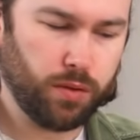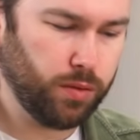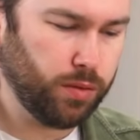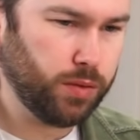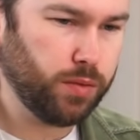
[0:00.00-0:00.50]

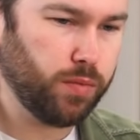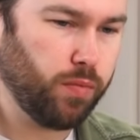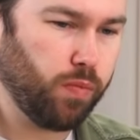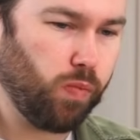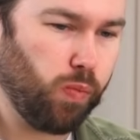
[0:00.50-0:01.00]

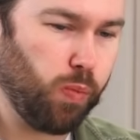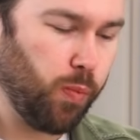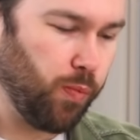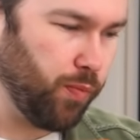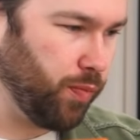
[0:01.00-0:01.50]

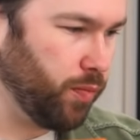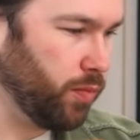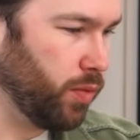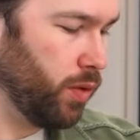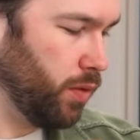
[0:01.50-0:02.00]

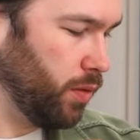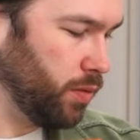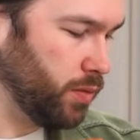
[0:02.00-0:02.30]
[no speech]